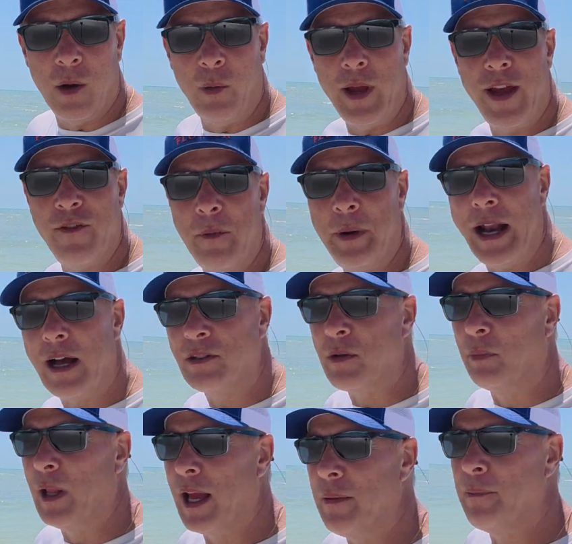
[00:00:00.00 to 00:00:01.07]
We haven't been out
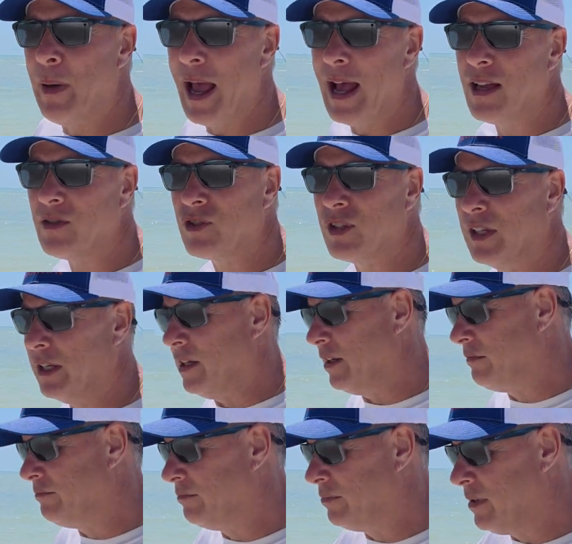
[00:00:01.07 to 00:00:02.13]
to Blind Pass
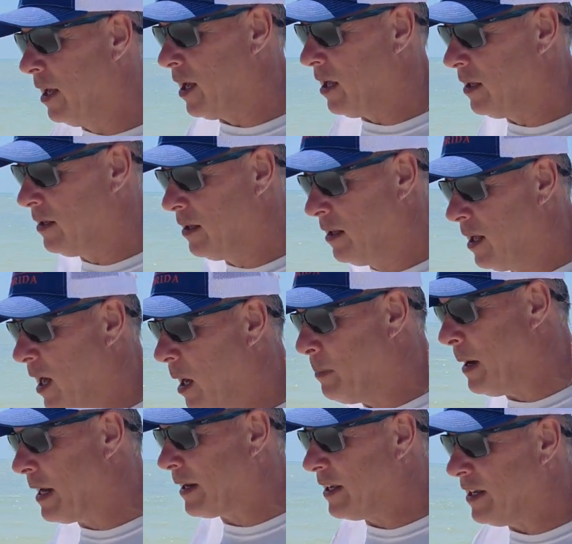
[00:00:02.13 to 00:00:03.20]
in
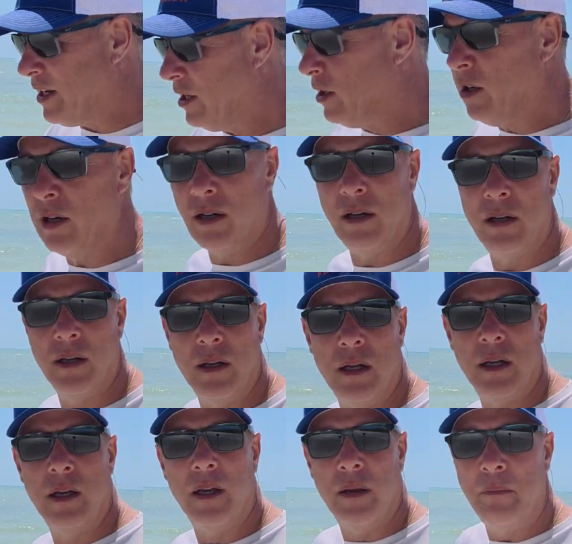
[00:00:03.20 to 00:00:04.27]
about a year,
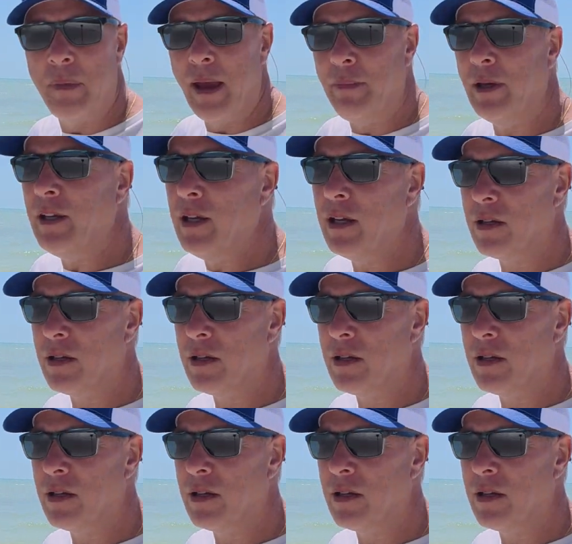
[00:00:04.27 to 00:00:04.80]
maybe.